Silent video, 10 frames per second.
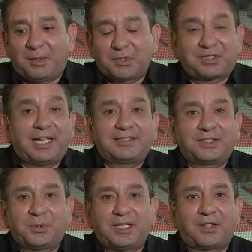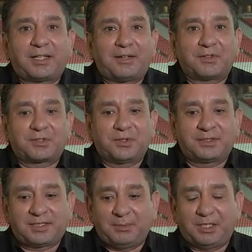almost takes it to another level. So
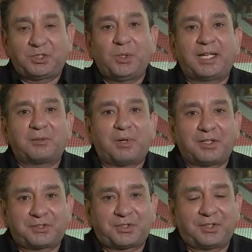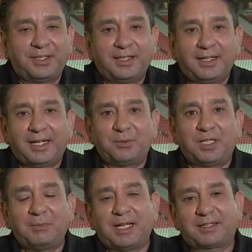it's going to be be a two-headed monster at
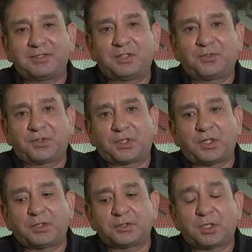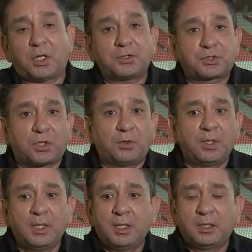running back this year for the Cardinals. And also,
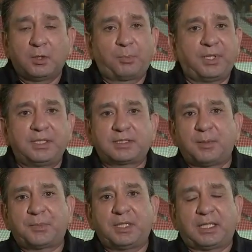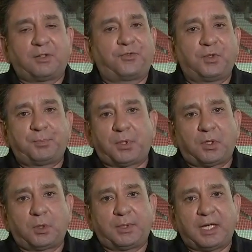you know, bring something like a football
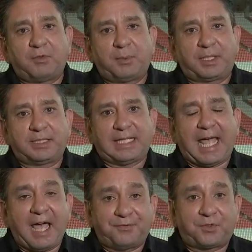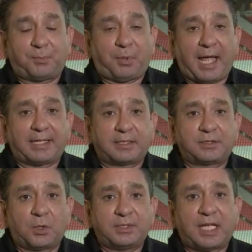or whatever because after practice,
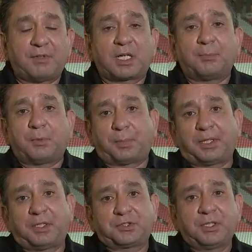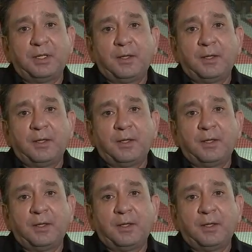they always have a couple players